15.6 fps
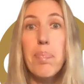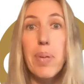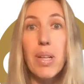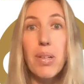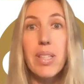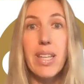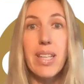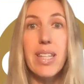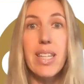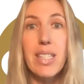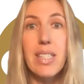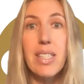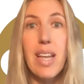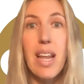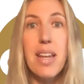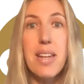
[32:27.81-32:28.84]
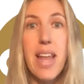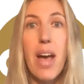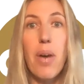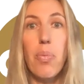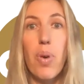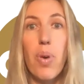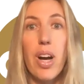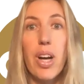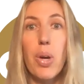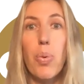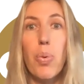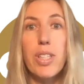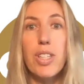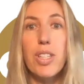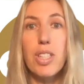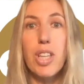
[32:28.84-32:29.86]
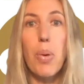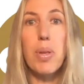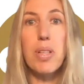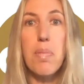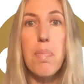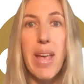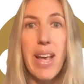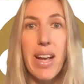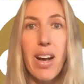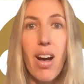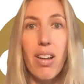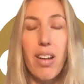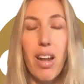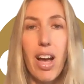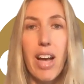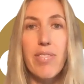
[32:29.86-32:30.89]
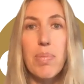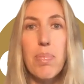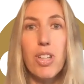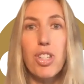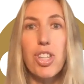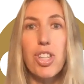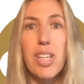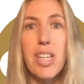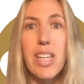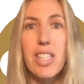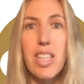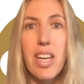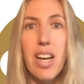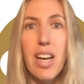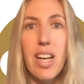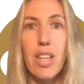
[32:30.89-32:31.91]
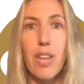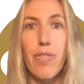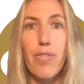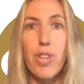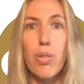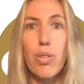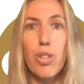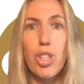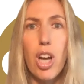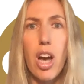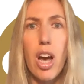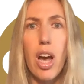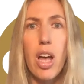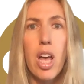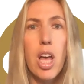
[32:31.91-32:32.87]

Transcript: building this network which is going to make our lives much easier in the future.